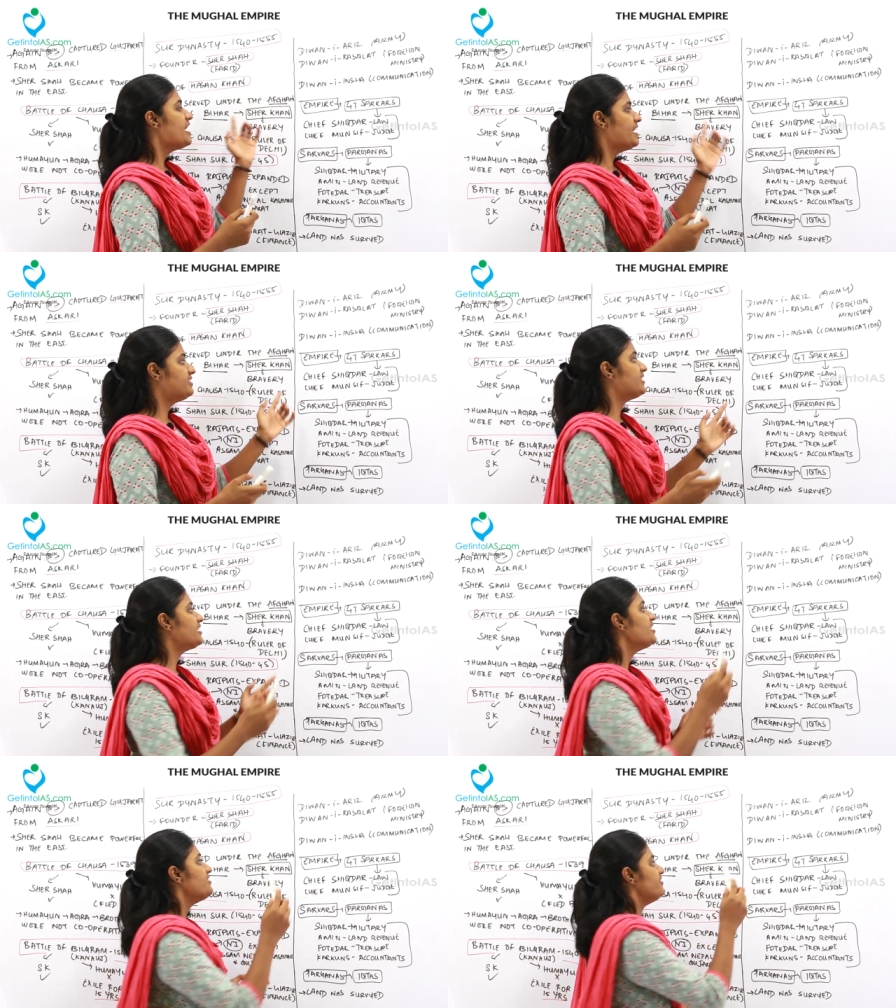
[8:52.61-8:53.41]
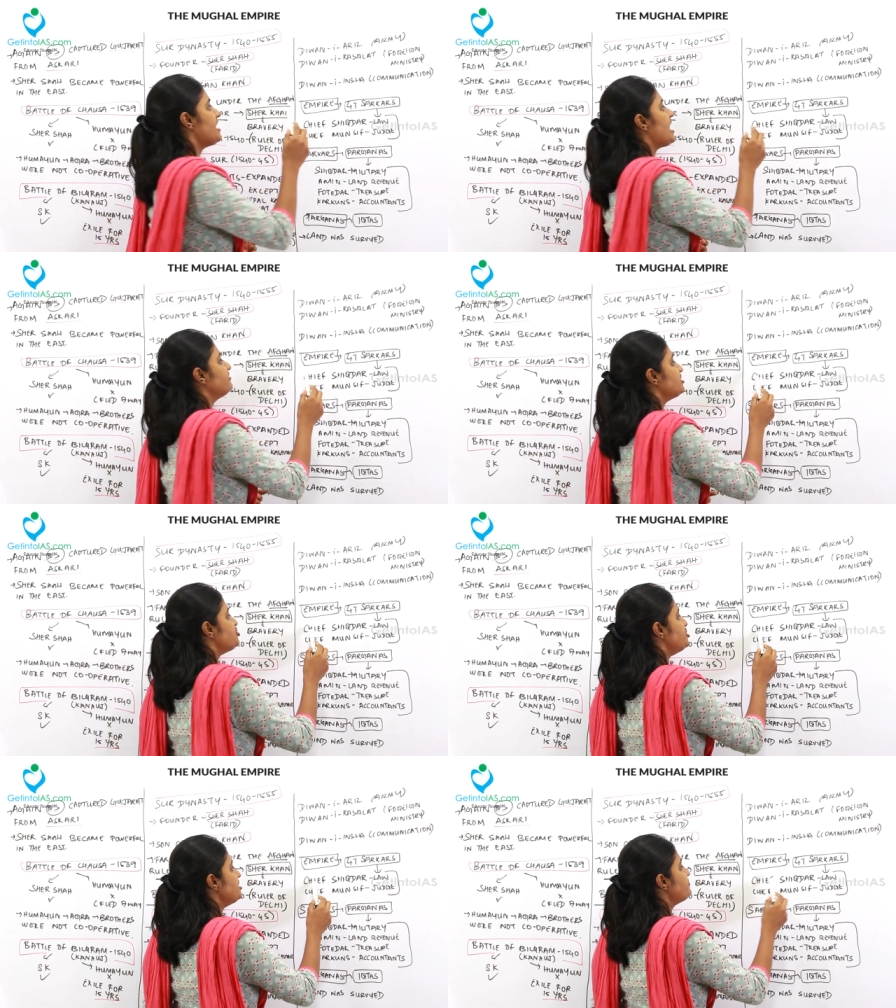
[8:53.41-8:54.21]
in that we have the
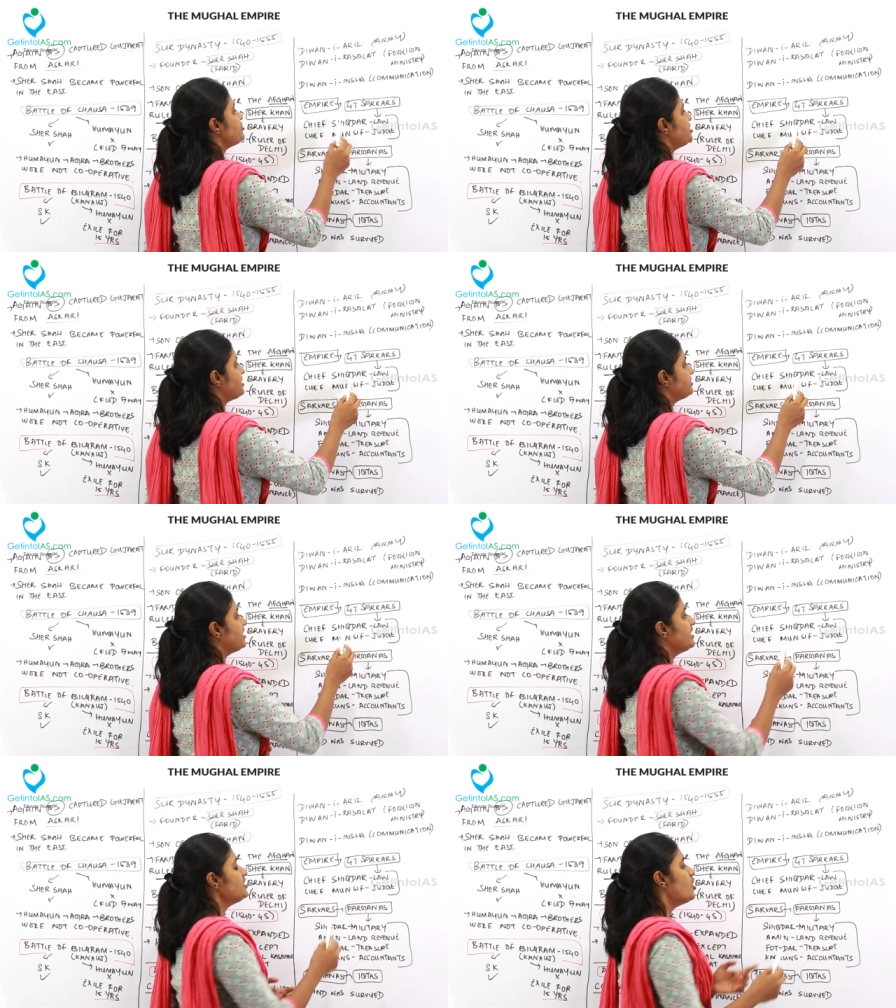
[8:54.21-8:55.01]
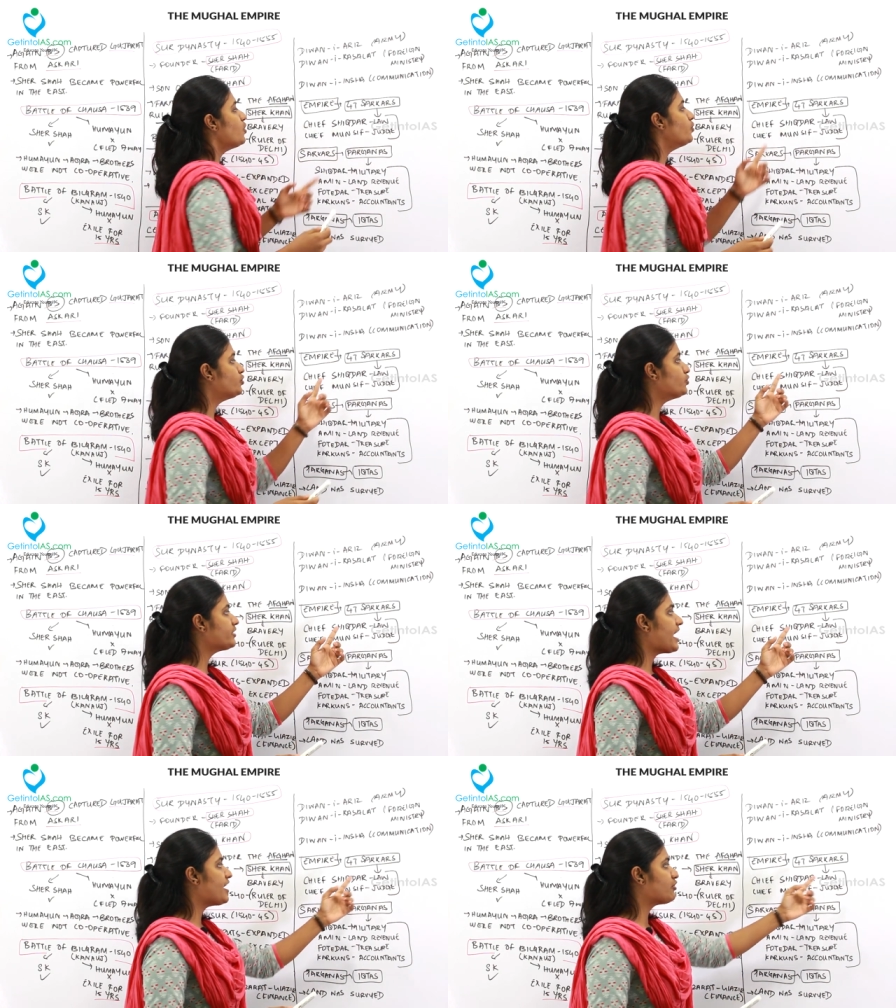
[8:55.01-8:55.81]
chief Shikdar, who
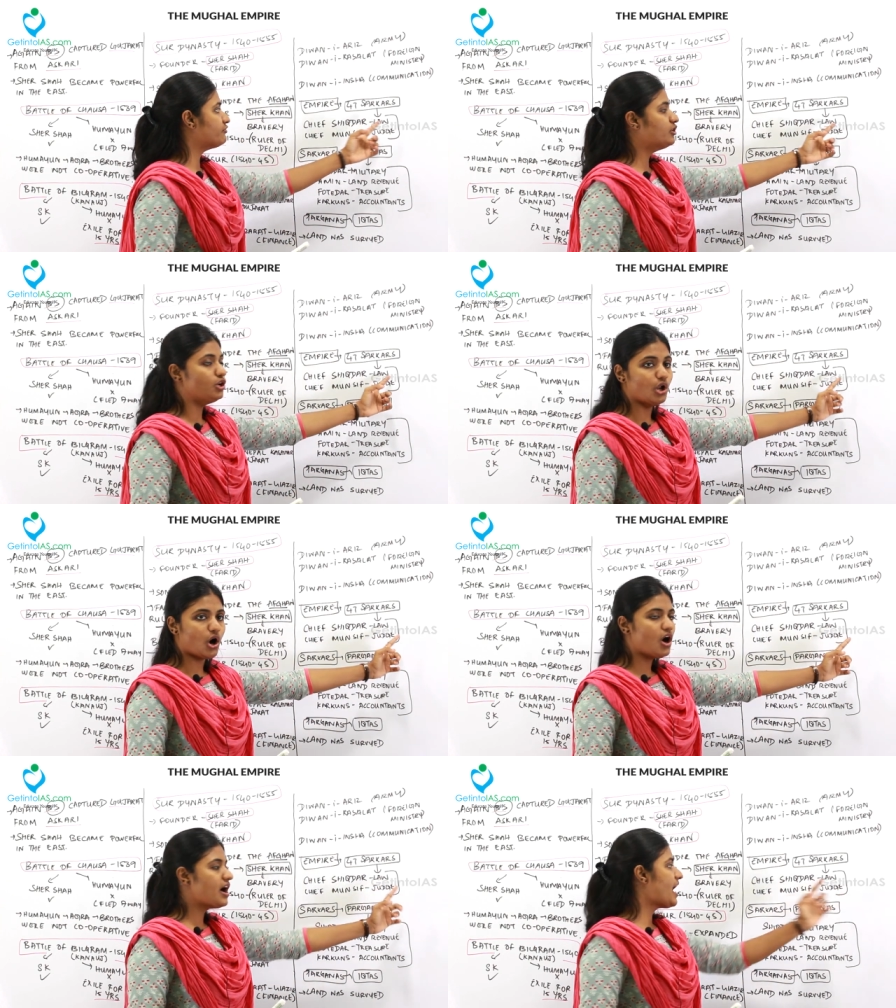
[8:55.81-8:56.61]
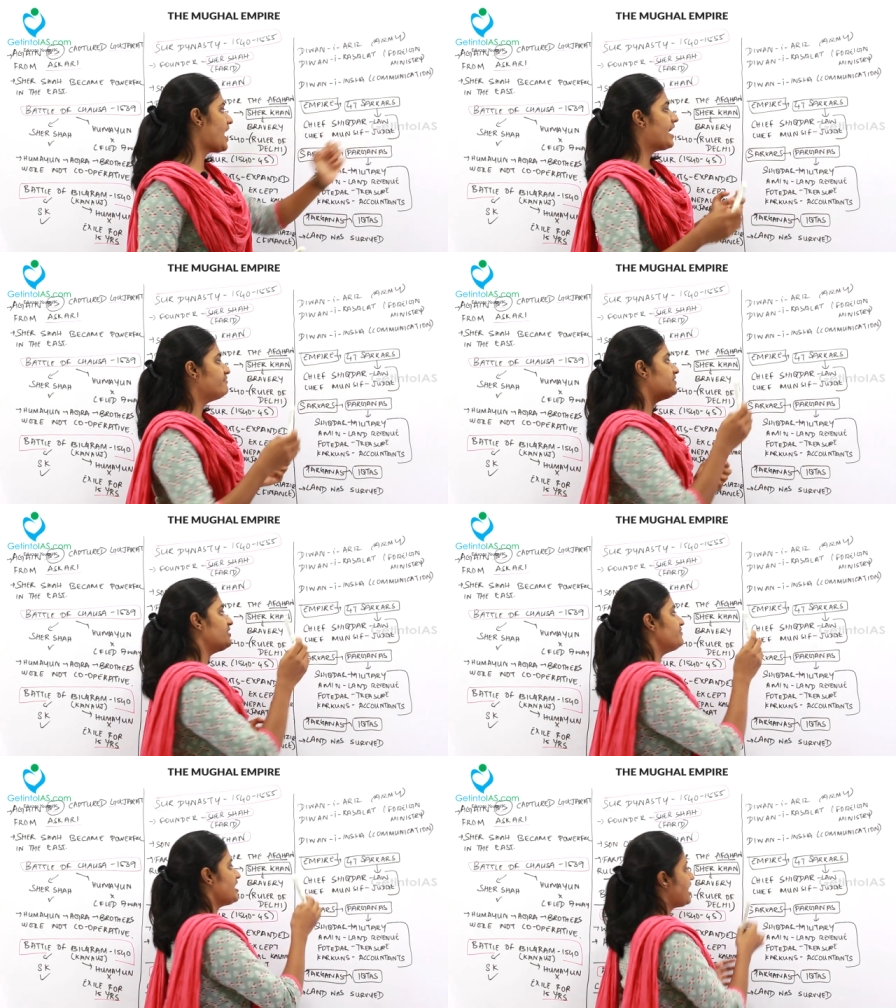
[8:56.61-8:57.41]
took care of the law. And
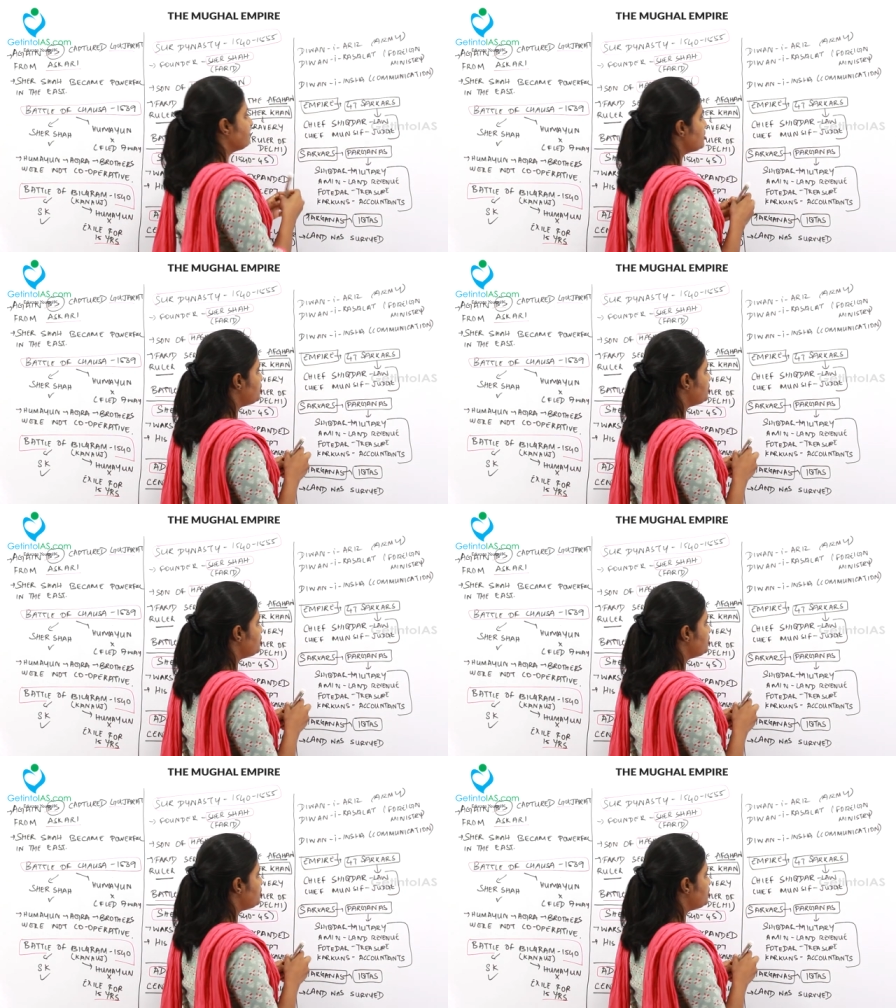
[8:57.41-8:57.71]
then we have